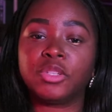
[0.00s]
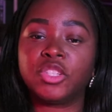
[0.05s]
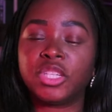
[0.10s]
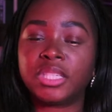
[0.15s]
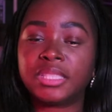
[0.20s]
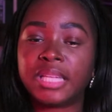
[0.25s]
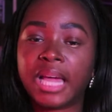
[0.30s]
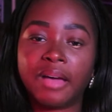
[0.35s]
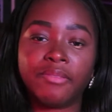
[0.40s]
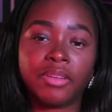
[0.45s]

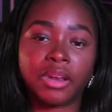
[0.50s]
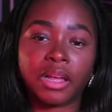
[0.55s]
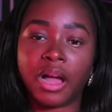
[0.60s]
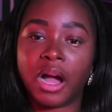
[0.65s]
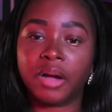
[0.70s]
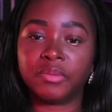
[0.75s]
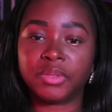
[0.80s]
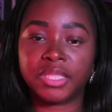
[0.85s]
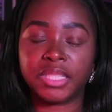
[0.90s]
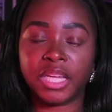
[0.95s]
just having a
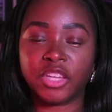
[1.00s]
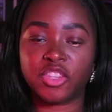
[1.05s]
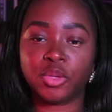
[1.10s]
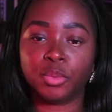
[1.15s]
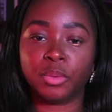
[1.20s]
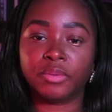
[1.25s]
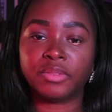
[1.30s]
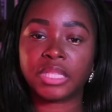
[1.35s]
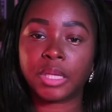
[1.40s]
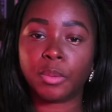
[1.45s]

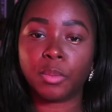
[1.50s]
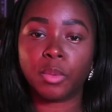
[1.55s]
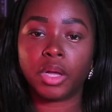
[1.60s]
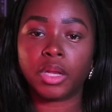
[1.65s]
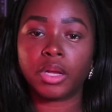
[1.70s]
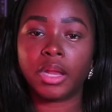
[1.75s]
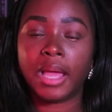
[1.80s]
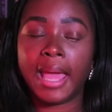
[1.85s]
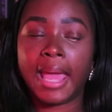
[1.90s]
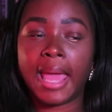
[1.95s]
conversation with
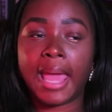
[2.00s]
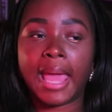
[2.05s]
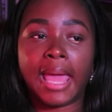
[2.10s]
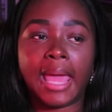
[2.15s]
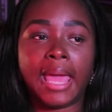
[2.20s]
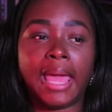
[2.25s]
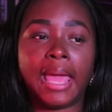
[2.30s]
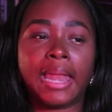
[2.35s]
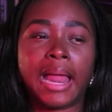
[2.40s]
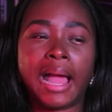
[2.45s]
someone,
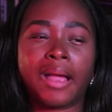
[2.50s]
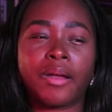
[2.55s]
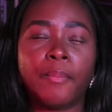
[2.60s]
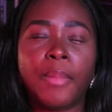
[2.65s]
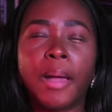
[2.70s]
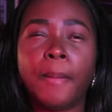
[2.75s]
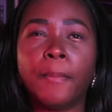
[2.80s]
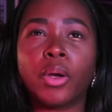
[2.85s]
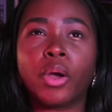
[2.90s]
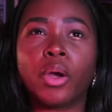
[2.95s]
and I
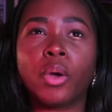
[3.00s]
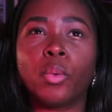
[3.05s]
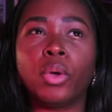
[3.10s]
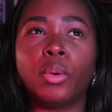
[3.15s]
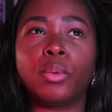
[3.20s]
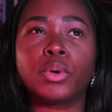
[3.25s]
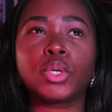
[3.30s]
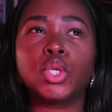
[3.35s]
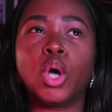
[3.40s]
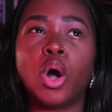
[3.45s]
remember
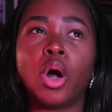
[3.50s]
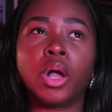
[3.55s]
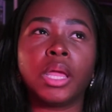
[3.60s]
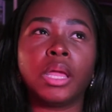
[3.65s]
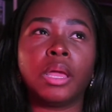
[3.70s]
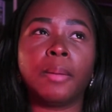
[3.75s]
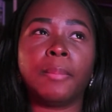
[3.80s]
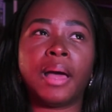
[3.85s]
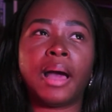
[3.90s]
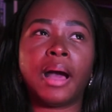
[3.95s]
we were
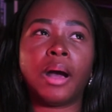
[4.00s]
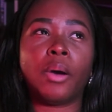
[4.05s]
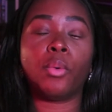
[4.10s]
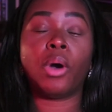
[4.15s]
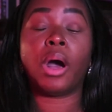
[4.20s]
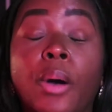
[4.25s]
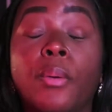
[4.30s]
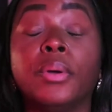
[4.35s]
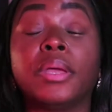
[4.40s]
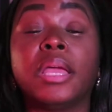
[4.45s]
talking about,
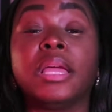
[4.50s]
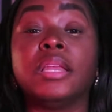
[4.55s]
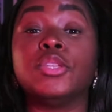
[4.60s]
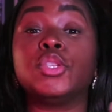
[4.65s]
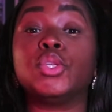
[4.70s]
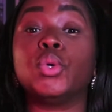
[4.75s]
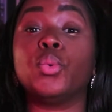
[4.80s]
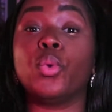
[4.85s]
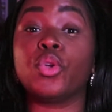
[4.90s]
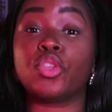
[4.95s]
well, I won't get
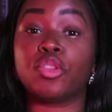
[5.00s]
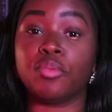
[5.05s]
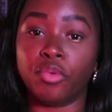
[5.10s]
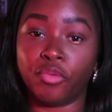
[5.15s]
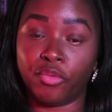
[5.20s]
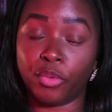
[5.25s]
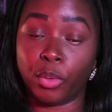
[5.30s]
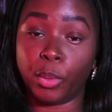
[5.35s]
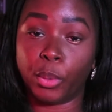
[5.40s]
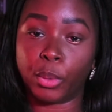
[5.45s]
into which
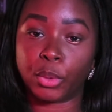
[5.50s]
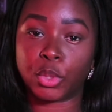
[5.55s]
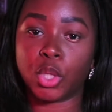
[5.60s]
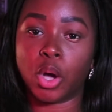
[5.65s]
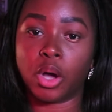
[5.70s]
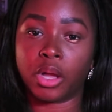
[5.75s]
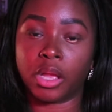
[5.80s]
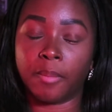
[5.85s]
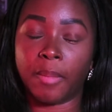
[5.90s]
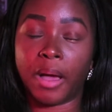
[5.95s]
movie we were
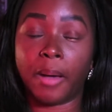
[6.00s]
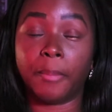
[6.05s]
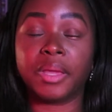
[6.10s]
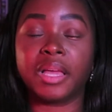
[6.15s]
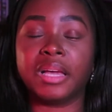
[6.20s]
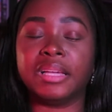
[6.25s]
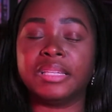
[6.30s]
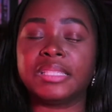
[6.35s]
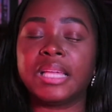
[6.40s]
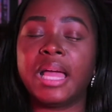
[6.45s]
talking about
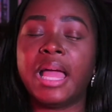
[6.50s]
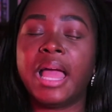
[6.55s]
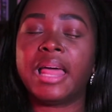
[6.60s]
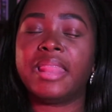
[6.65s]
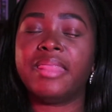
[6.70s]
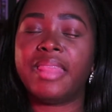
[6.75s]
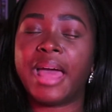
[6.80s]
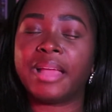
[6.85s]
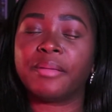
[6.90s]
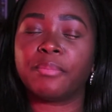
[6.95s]
because
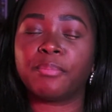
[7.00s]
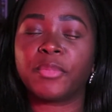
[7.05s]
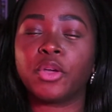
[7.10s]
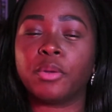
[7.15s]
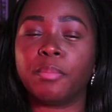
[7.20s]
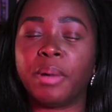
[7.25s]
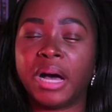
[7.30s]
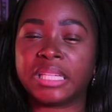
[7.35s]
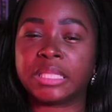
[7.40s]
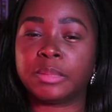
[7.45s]
that
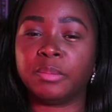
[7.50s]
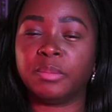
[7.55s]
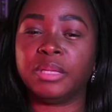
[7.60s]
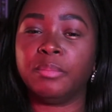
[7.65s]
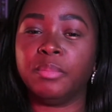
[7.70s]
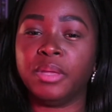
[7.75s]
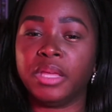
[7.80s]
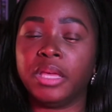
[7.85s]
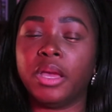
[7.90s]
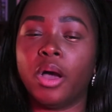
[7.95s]
could possibly
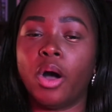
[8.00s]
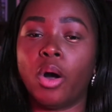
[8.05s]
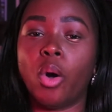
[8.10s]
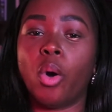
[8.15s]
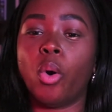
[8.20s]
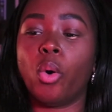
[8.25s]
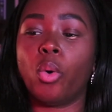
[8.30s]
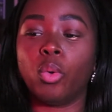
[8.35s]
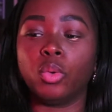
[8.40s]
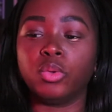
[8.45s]
be a
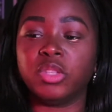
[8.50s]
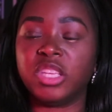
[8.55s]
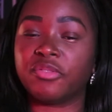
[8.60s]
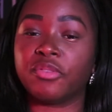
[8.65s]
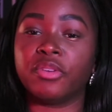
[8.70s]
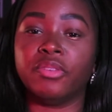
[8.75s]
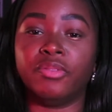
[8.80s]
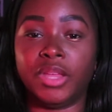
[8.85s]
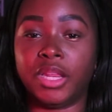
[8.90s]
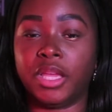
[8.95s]
whole
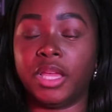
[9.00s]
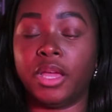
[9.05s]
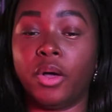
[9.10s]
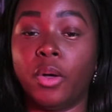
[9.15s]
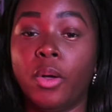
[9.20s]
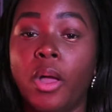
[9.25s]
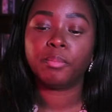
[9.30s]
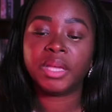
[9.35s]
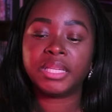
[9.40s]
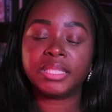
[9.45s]
different
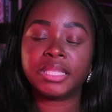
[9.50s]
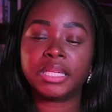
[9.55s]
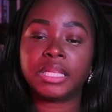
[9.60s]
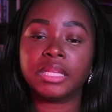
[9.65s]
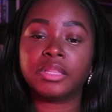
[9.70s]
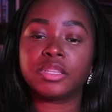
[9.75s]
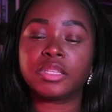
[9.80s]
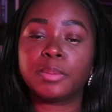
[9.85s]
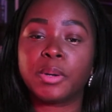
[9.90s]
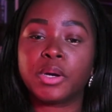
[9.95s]
video.
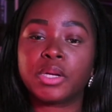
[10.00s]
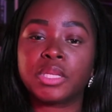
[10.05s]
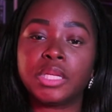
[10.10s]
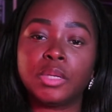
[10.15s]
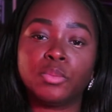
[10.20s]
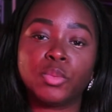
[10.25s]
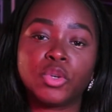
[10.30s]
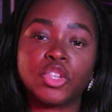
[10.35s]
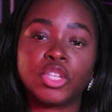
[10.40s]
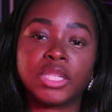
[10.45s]
Basically, this
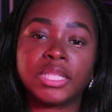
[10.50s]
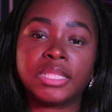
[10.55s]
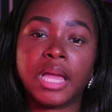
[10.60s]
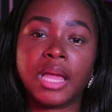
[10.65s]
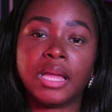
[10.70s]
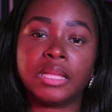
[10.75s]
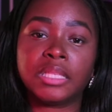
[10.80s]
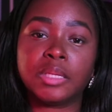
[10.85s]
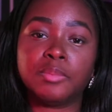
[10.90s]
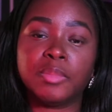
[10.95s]
person was just
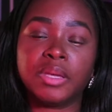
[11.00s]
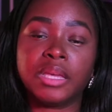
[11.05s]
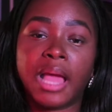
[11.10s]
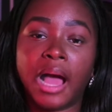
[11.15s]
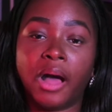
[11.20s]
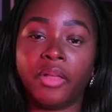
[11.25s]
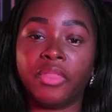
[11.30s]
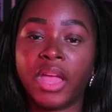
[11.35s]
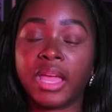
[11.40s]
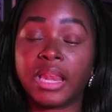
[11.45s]
saying to me
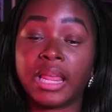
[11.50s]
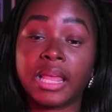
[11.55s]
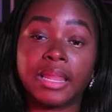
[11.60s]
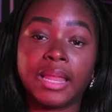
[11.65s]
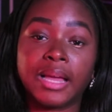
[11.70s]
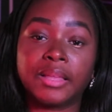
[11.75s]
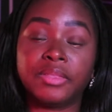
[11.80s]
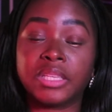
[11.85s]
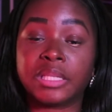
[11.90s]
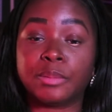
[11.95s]
how they didn't
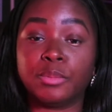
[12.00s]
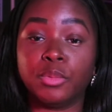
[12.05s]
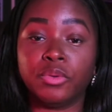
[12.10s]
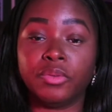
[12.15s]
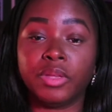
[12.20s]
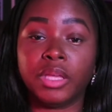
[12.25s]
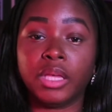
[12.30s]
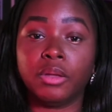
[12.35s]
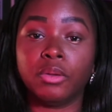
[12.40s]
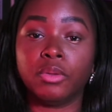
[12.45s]
like this
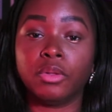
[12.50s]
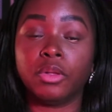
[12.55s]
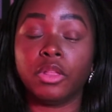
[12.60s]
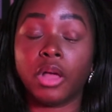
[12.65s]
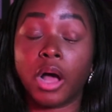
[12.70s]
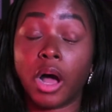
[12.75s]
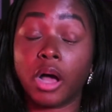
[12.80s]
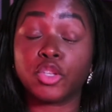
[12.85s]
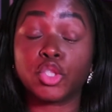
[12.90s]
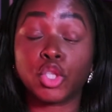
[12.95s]
movie,
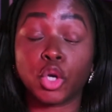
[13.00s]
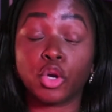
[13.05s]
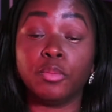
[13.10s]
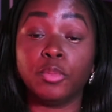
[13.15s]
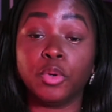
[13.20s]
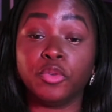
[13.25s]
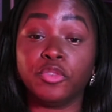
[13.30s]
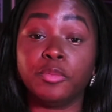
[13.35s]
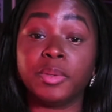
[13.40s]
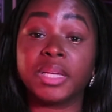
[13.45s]
a certain
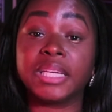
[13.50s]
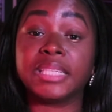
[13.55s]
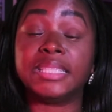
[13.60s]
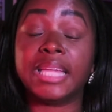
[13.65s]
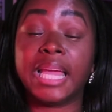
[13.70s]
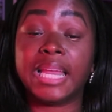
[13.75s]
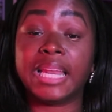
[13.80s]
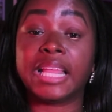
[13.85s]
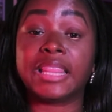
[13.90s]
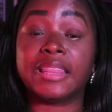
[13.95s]
movie, because
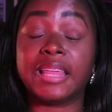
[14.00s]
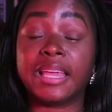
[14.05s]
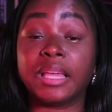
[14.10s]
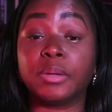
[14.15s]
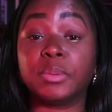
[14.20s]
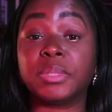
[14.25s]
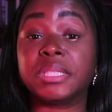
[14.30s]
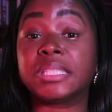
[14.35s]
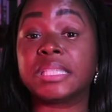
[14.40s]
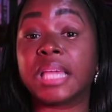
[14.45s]
they didn't think
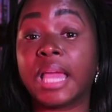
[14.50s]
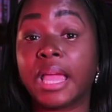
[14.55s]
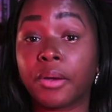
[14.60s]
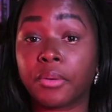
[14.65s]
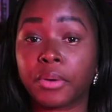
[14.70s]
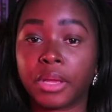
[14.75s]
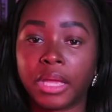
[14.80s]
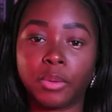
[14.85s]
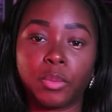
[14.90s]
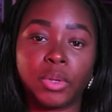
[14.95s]
it was
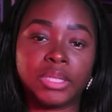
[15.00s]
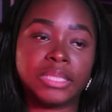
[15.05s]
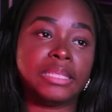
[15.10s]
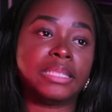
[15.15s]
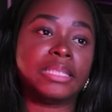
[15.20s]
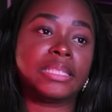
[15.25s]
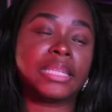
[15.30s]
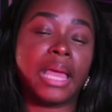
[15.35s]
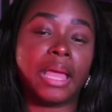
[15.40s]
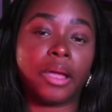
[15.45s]
scary. It
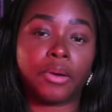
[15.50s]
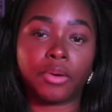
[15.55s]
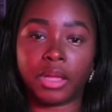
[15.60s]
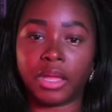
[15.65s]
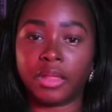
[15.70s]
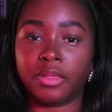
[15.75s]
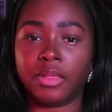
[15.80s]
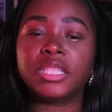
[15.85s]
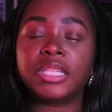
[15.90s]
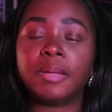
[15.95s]
wasn't
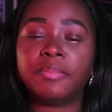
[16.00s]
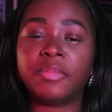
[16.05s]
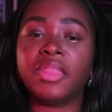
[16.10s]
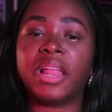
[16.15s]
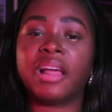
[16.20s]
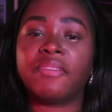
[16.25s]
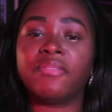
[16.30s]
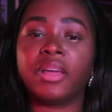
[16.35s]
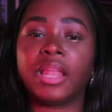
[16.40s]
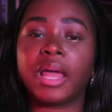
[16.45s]
scary. And something
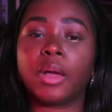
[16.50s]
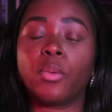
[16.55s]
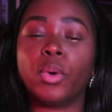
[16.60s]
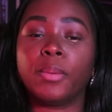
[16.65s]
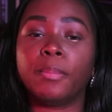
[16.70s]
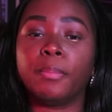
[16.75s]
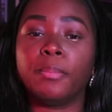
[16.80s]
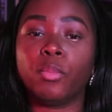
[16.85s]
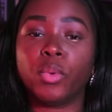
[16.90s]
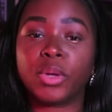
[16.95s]
that I feel like
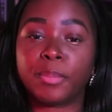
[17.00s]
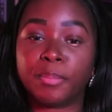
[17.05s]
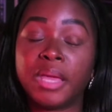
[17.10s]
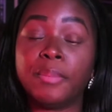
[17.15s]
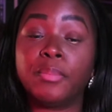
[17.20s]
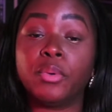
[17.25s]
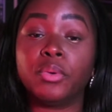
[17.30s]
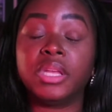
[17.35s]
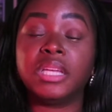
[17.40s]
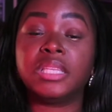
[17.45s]
what
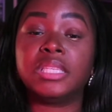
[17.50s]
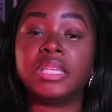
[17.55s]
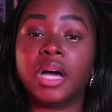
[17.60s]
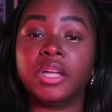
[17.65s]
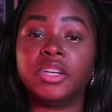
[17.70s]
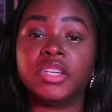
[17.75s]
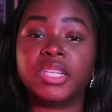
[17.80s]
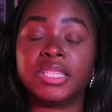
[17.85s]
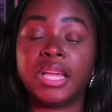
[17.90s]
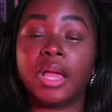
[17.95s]
people need to
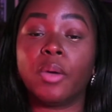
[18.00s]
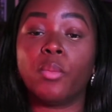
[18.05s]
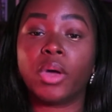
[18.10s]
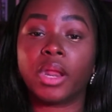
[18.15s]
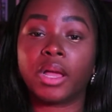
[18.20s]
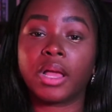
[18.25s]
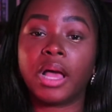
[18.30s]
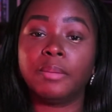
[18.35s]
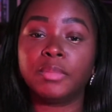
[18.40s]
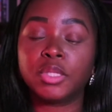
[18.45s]
understand when
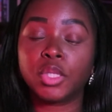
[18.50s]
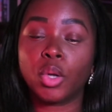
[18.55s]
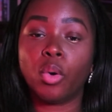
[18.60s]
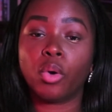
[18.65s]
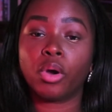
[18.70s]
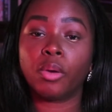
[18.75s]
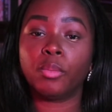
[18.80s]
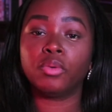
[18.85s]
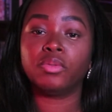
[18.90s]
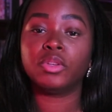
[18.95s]
it comes to
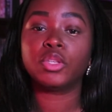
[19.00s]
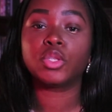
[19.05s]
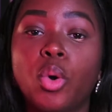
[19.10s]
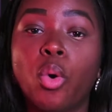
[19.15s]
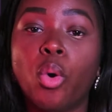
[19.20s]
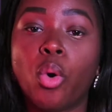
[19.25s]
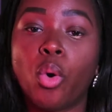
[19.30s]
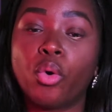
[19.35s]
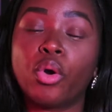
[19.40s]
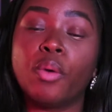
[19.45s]
horror
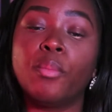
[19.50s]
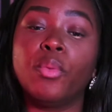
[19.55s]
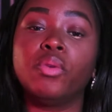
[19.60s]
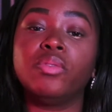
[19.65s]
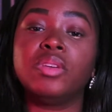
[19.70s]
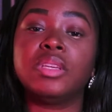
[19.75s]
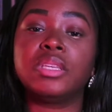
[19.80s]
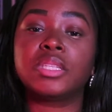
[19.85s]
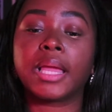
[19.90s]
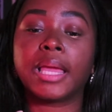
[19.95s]

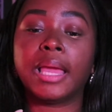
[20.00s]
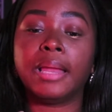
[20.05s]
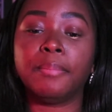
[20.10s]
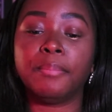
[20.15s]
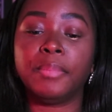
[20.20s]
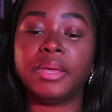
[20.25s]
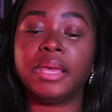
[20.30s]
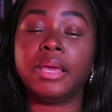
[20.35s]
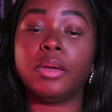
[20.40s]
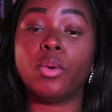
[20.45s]
movies can
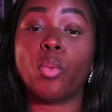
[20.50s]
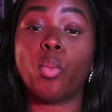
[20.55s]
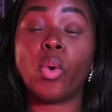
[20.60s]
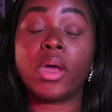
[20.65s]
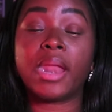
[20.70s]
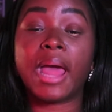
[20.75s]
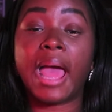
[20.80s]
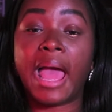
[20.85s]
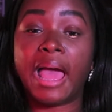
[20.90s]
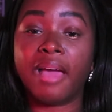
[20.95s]
be
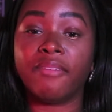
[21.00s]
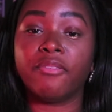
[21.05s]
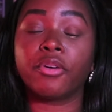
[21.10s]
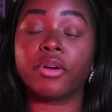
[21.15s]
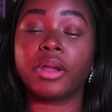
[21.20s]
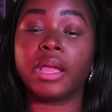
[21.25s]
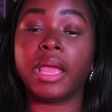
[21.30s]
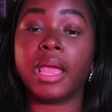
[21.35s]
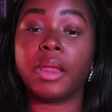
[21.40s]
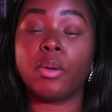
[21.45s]

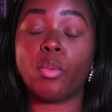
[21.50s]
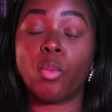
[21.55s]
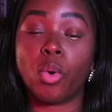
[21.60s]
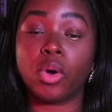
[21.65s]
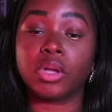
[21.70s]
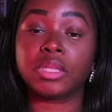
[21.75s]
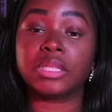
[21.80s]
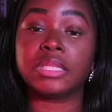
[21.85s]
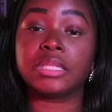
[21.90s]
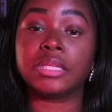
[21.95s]
whatever it
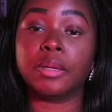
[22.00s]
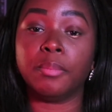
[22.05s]
wants to